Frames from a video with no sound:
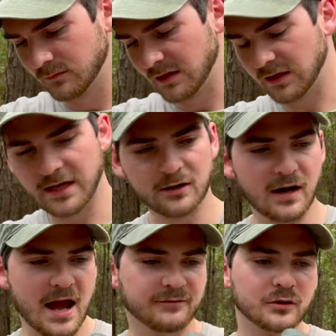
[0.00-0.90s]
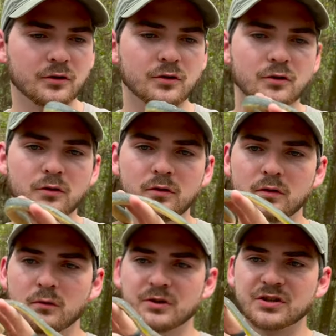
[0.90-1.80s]
later
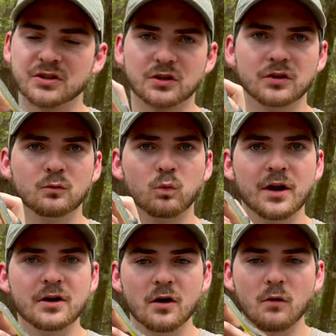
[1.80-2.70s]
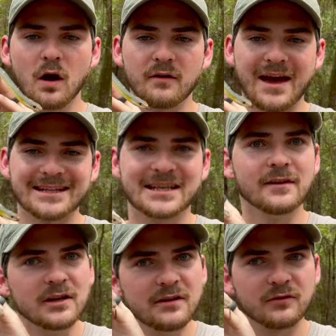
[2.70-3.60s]
afternoon, which is a good window of
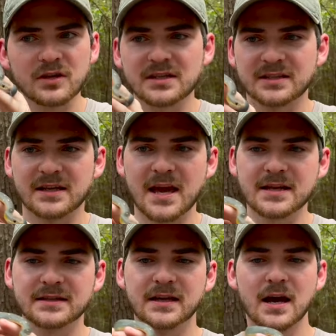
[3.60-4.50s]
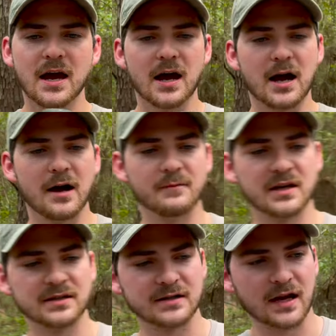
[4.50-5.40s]
activity for these snakes um,
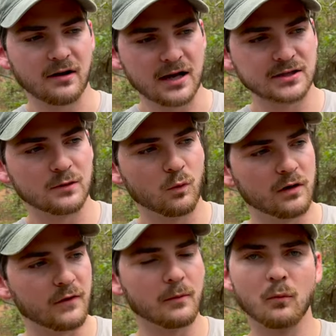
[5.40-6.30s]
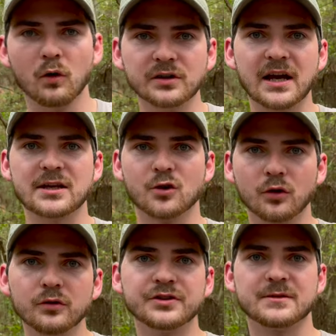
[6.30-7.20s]
because they're actually one of our more
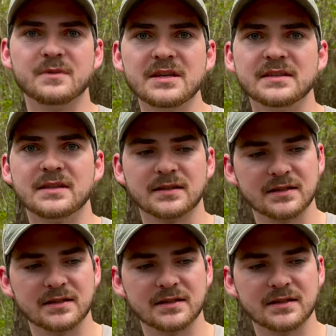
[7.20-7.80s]
diurnal species.